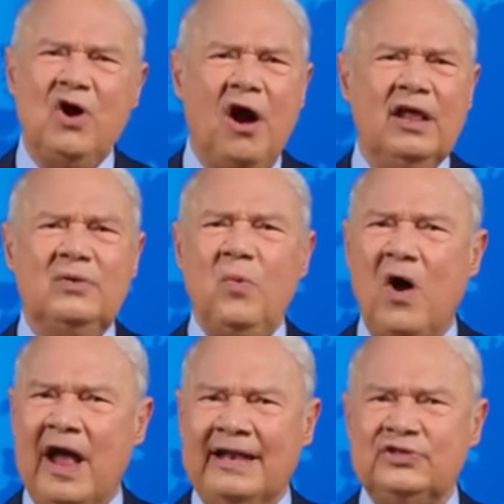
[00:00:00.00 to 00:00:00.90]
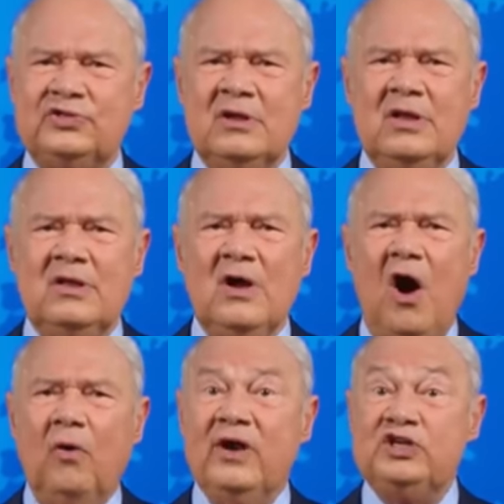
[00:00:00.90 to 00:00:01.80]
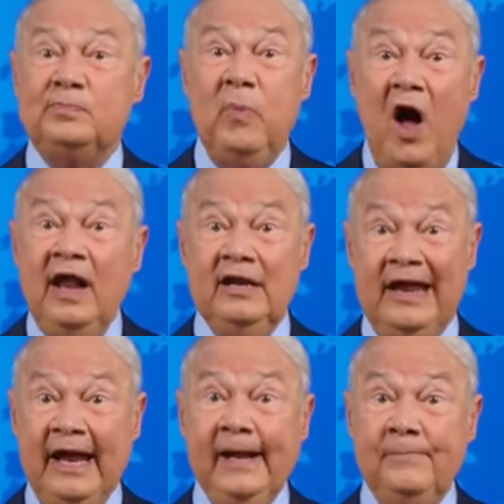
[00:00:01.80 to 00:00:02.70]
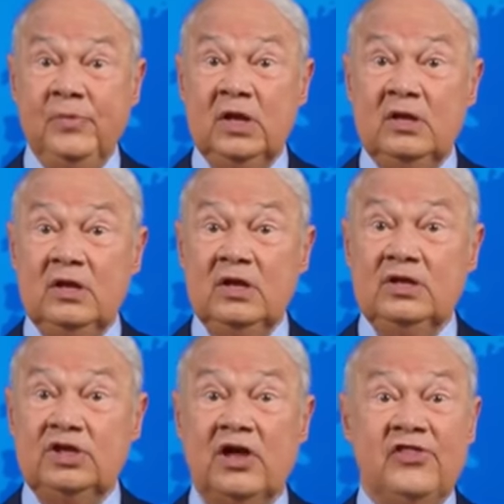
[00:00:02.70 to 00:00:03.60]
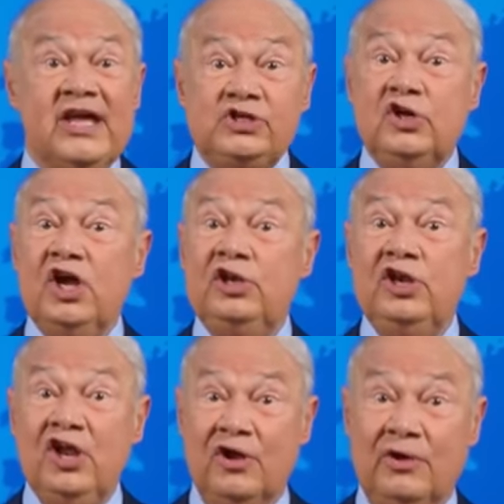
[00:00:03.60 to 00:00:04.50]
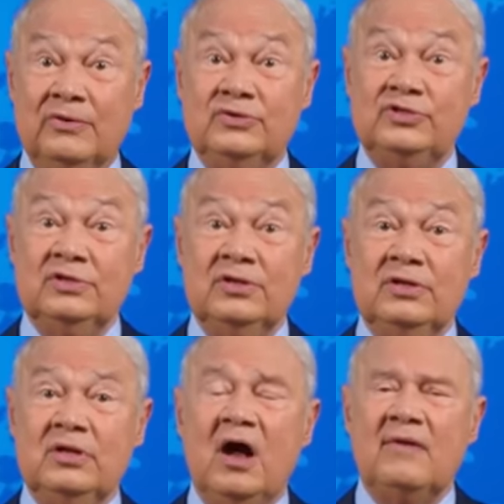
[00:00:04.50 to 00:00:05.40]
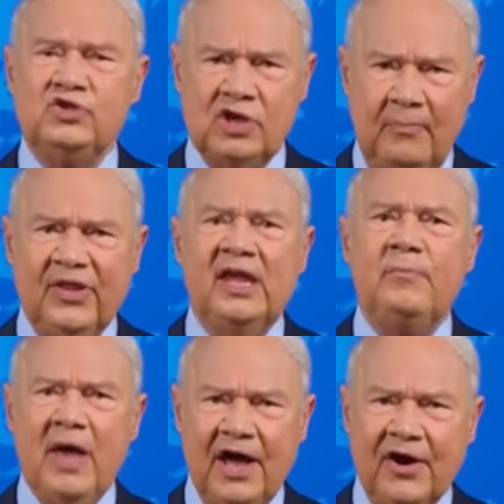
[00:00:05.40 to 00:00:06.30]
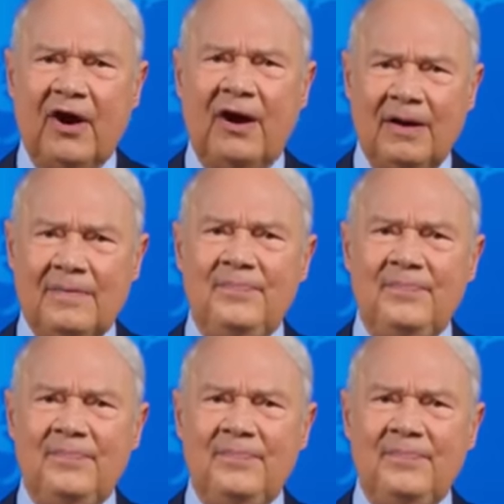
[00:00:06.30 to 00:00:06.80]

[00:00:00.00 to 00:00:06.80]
hearted ones are responding to this good news of something better.